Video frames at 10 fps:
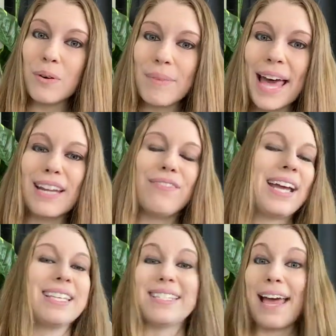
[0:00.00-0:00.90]
or bad
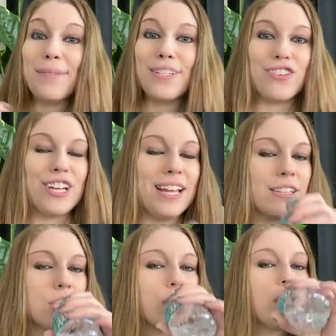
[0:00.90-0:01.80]
advice. Now is your
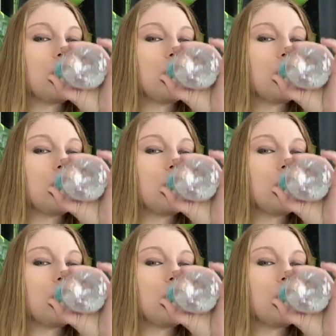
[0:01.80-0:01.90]
chance.